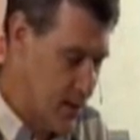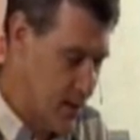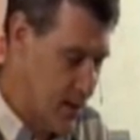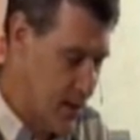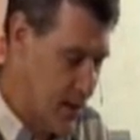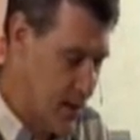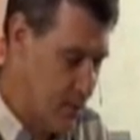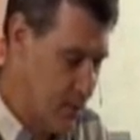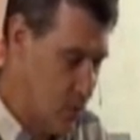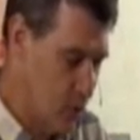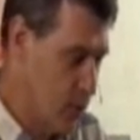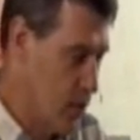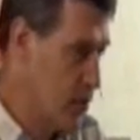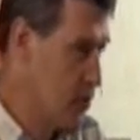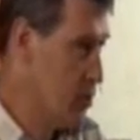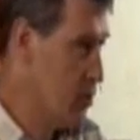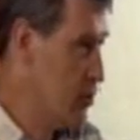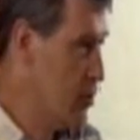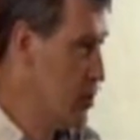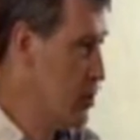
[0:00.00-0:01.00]
I'm going
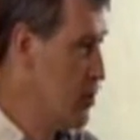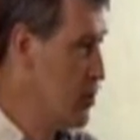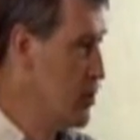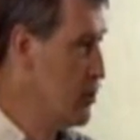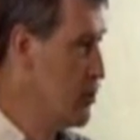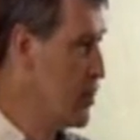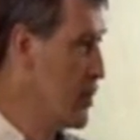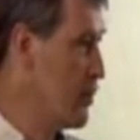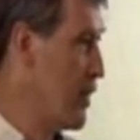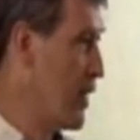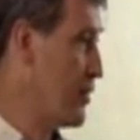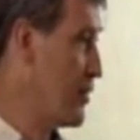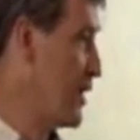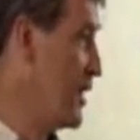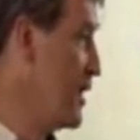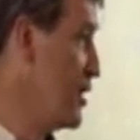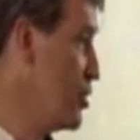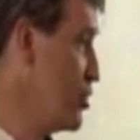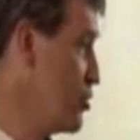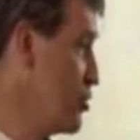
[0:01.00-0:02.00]
to look a little bit about the
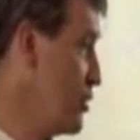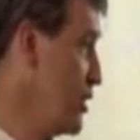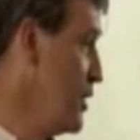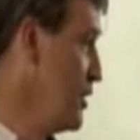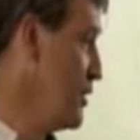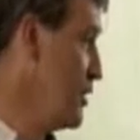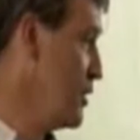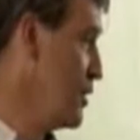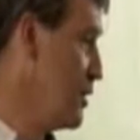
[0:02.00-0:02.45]
history